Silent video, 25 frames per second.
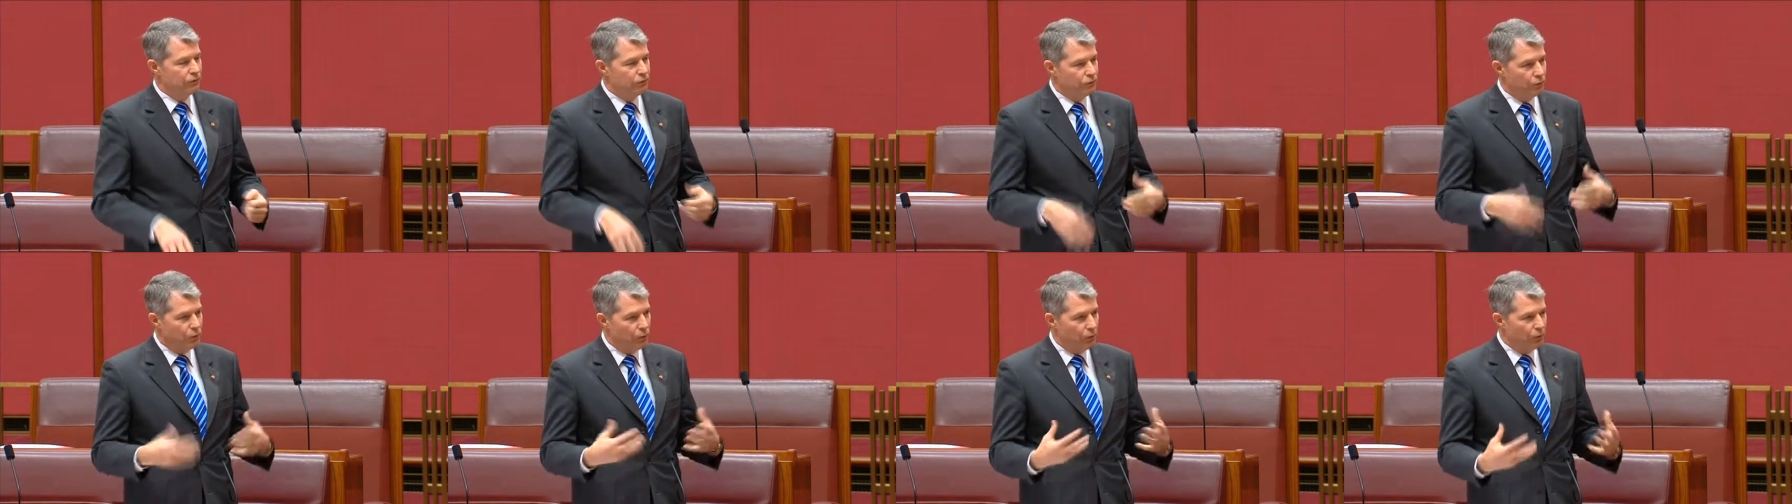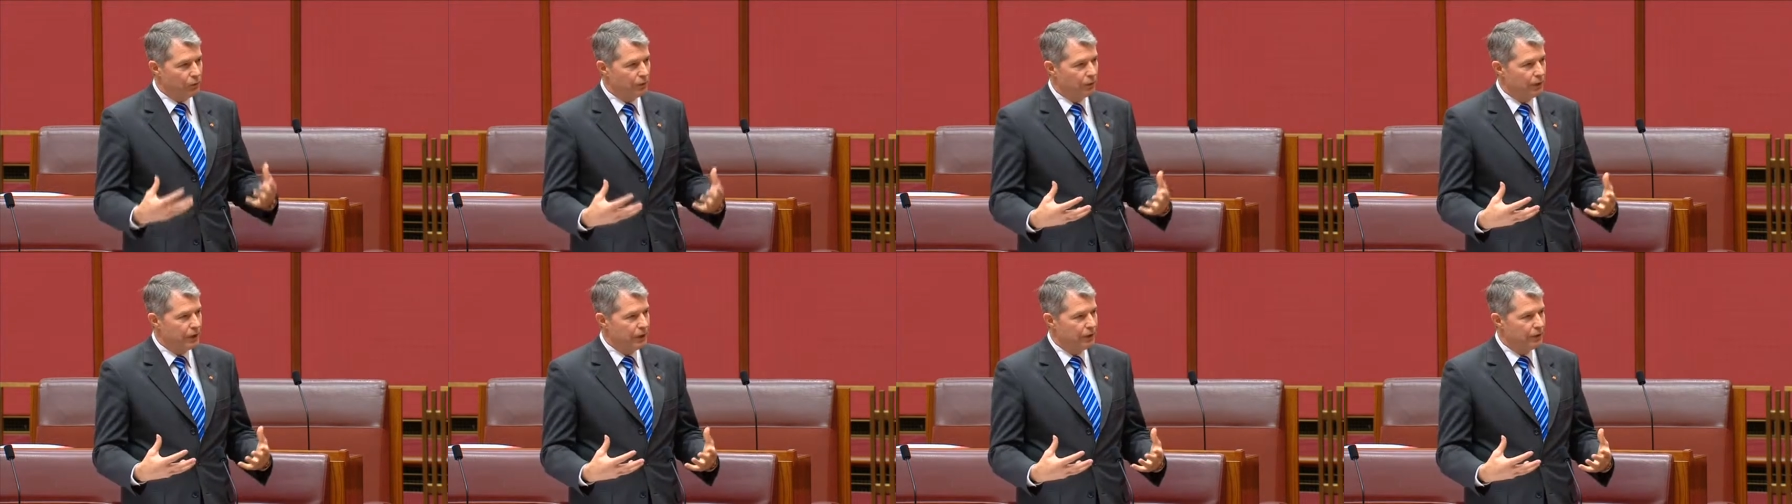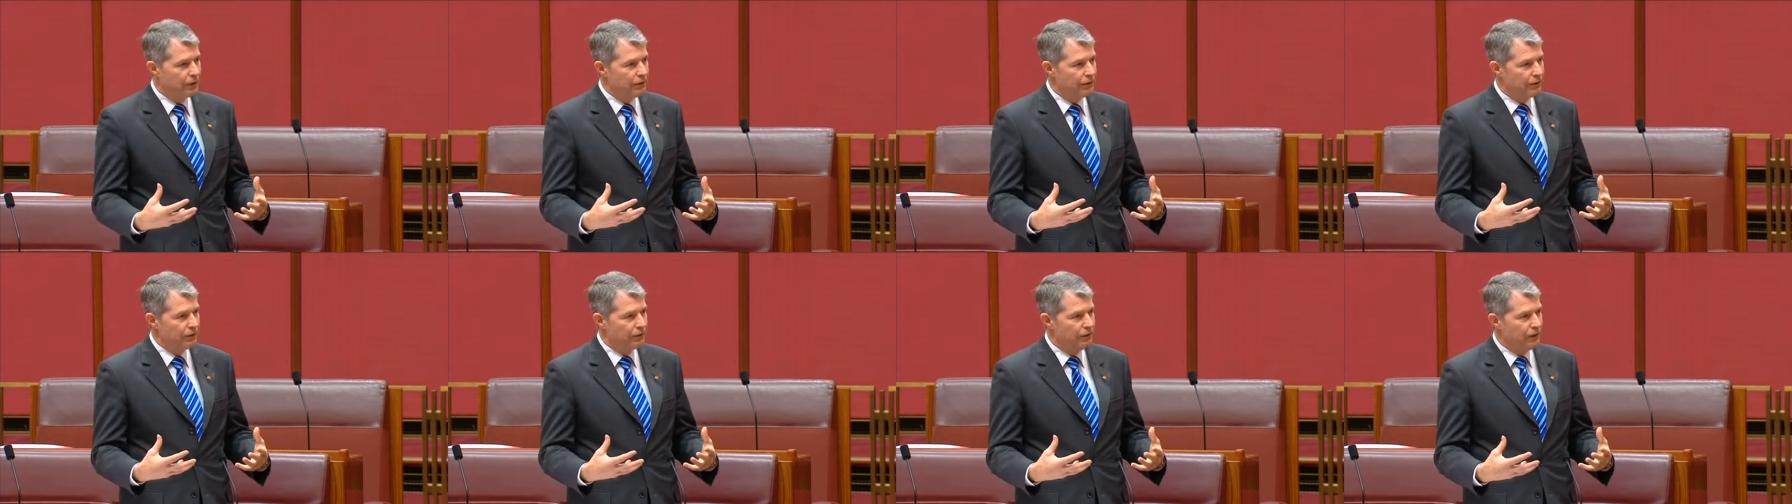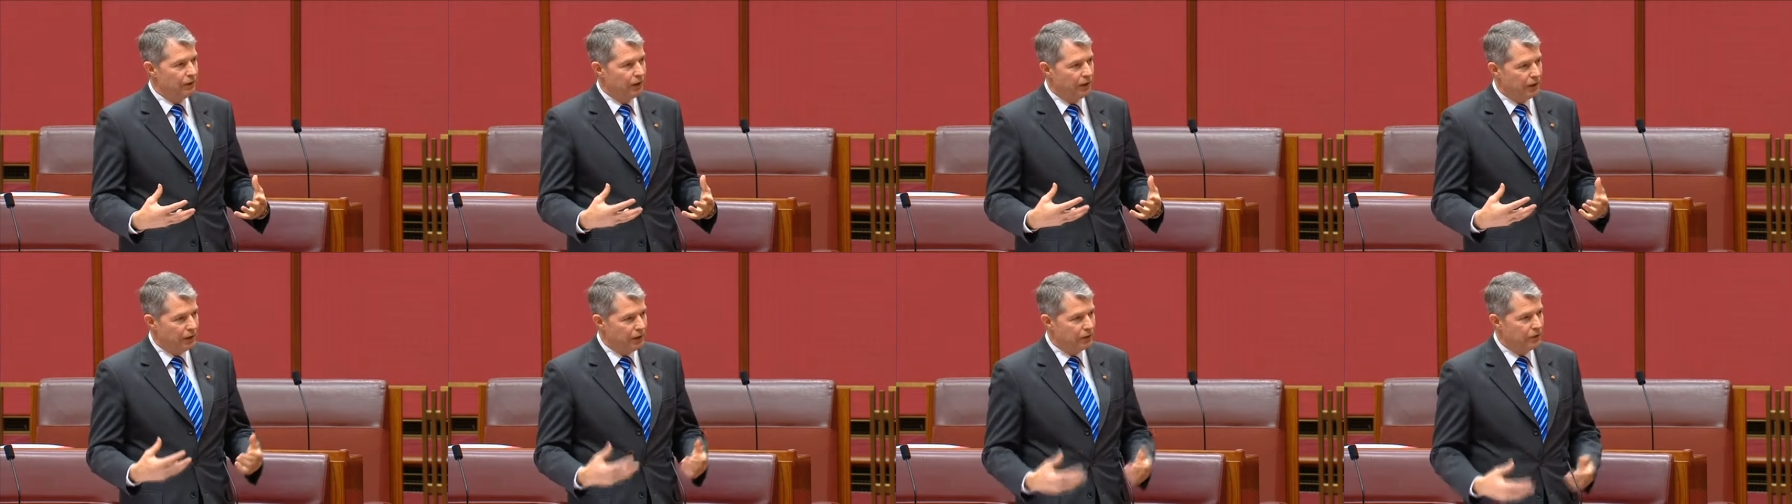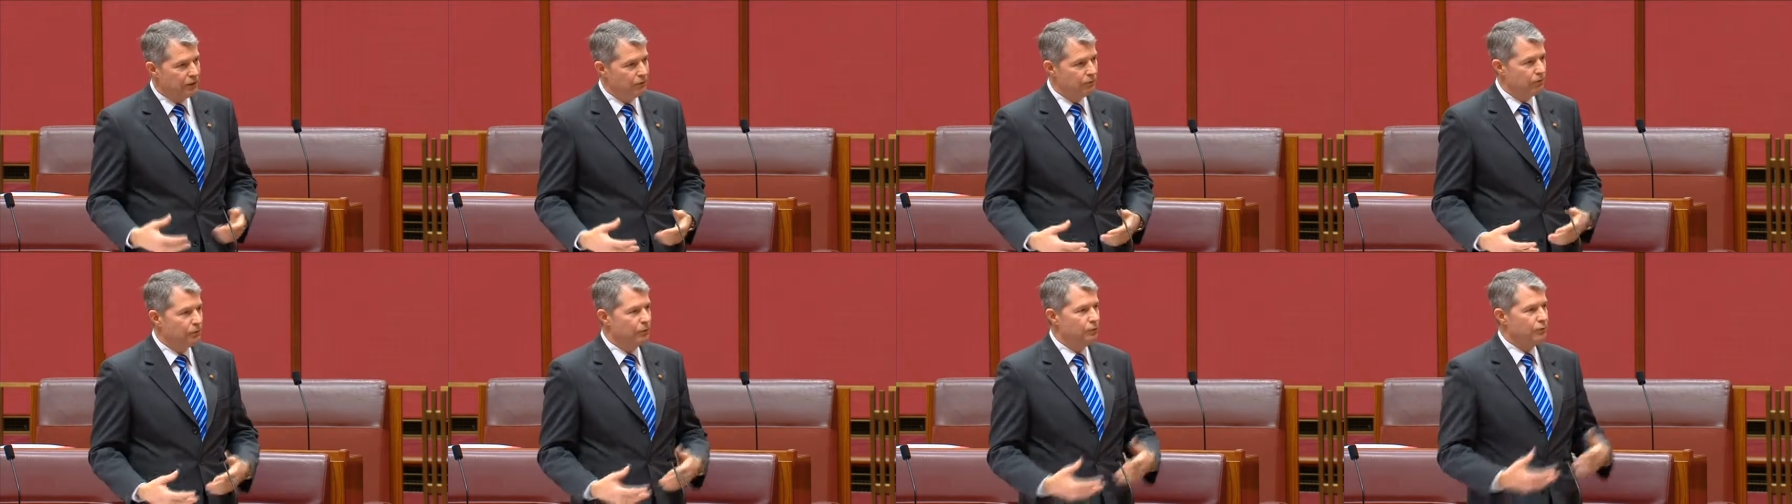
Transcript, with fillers: talk about it and give a